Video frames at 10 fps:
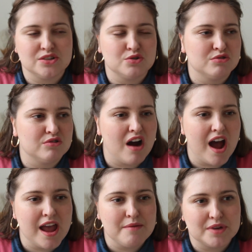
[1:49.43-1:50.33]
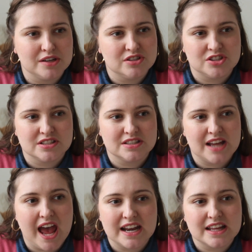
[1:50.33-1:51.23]
or I'm going to just
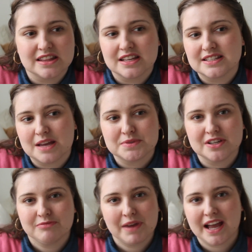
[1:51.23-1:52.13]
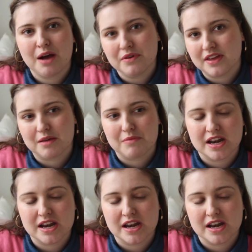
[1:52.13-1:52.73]
edit this episode to make out with him.